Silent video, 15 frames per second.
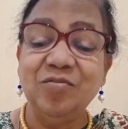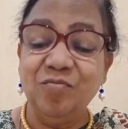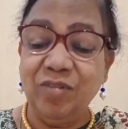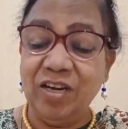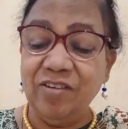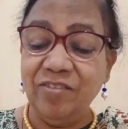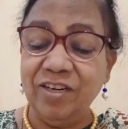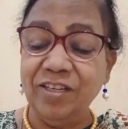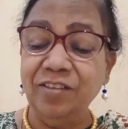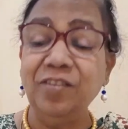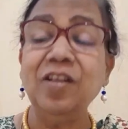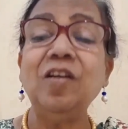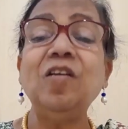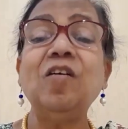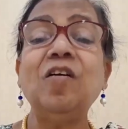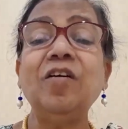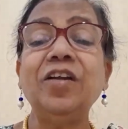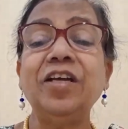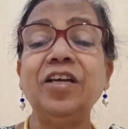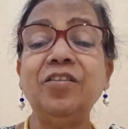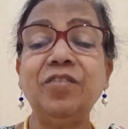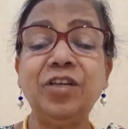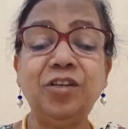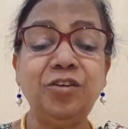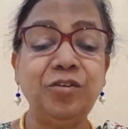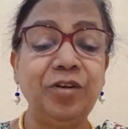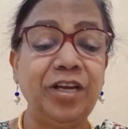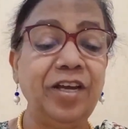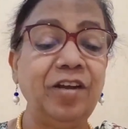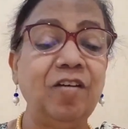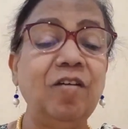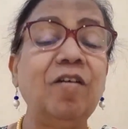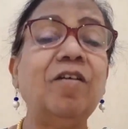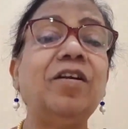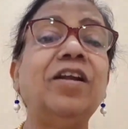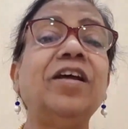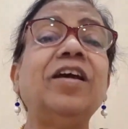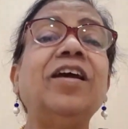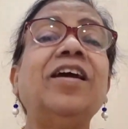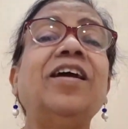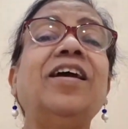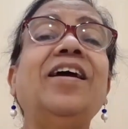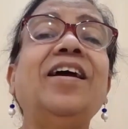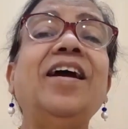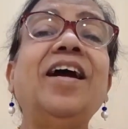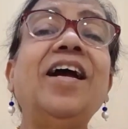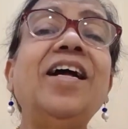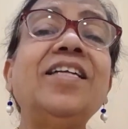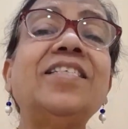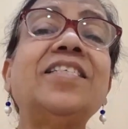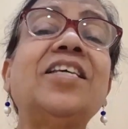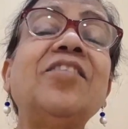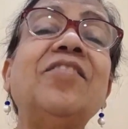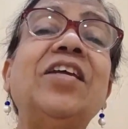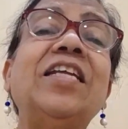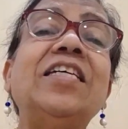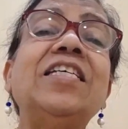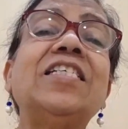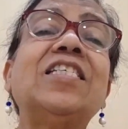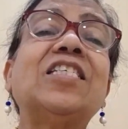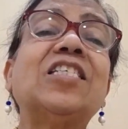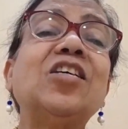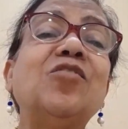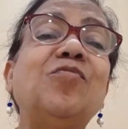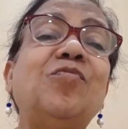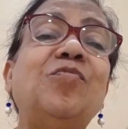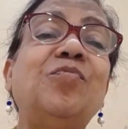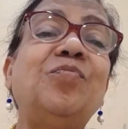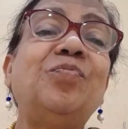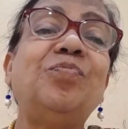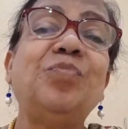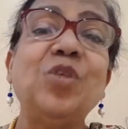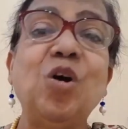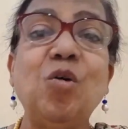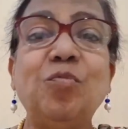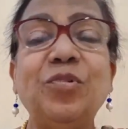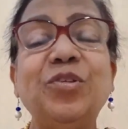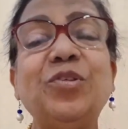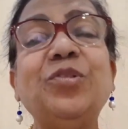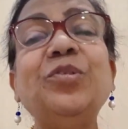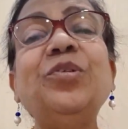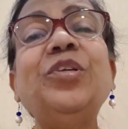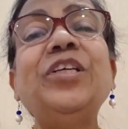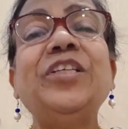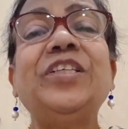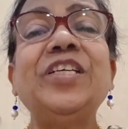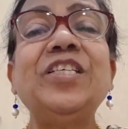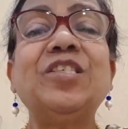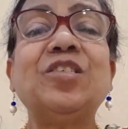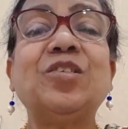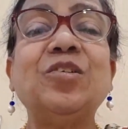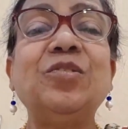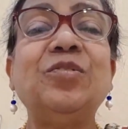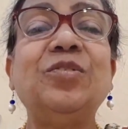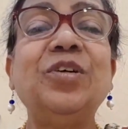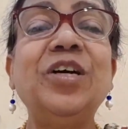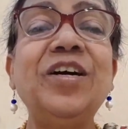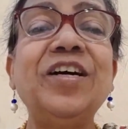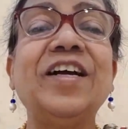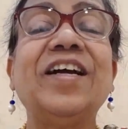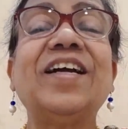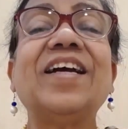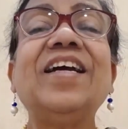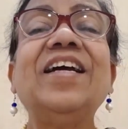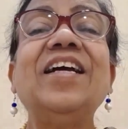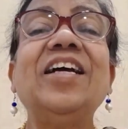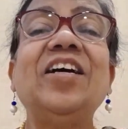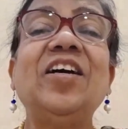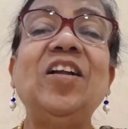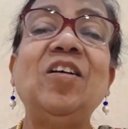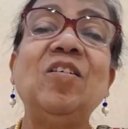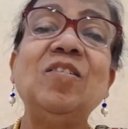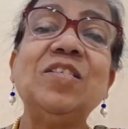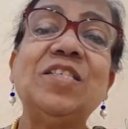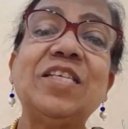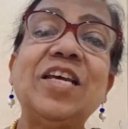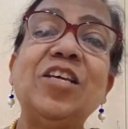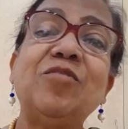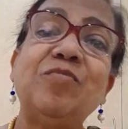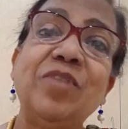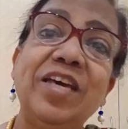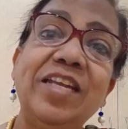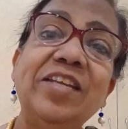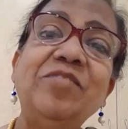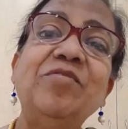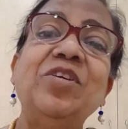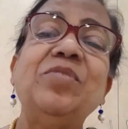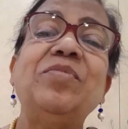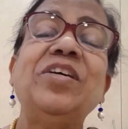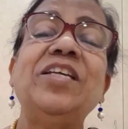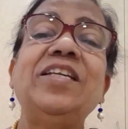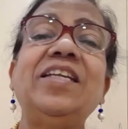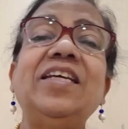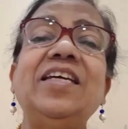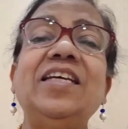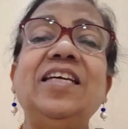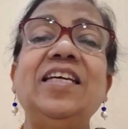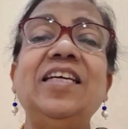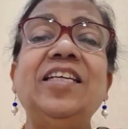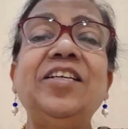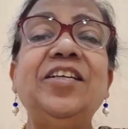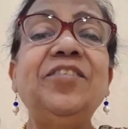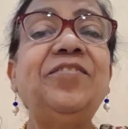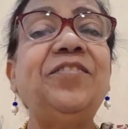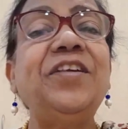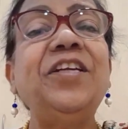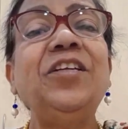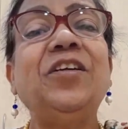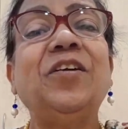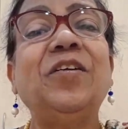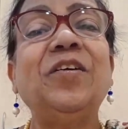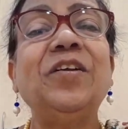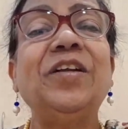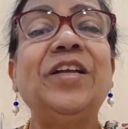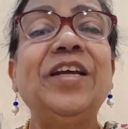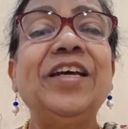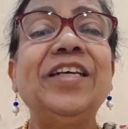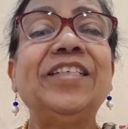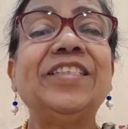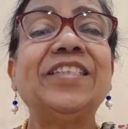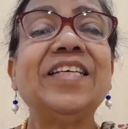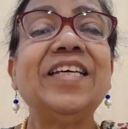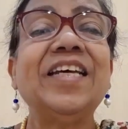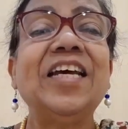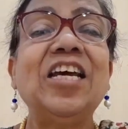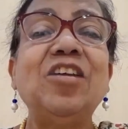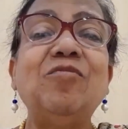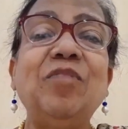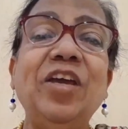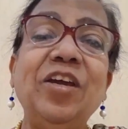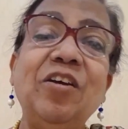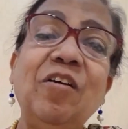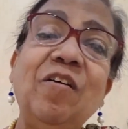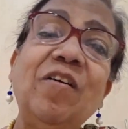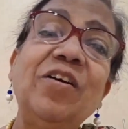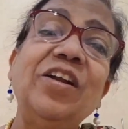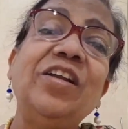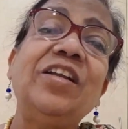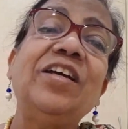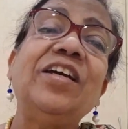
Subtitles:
Beloved in the Lord, even today God has given us opportunities to work alongside men and women in different contexts, and may God